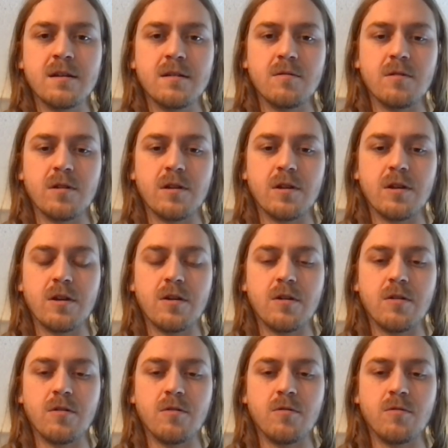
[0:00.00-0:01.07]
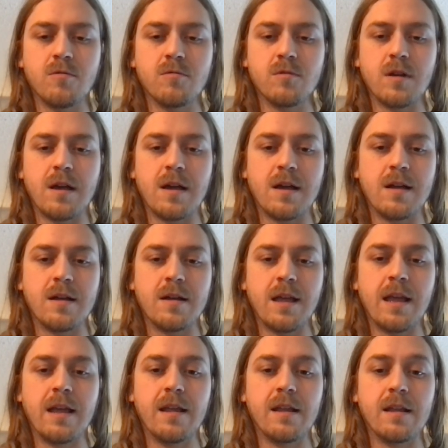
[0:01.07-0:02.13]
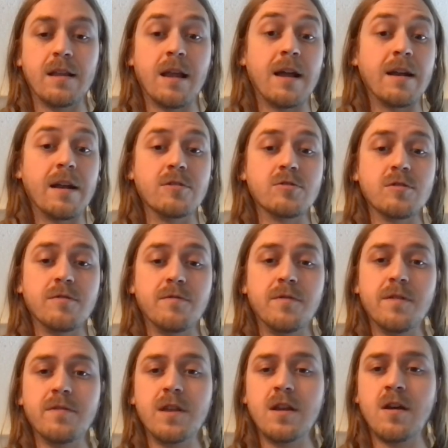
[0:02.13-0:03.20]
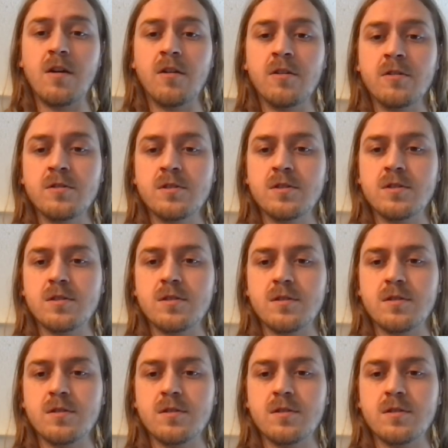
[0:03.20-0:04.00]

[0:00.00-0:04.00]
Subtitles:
We're going to go $950.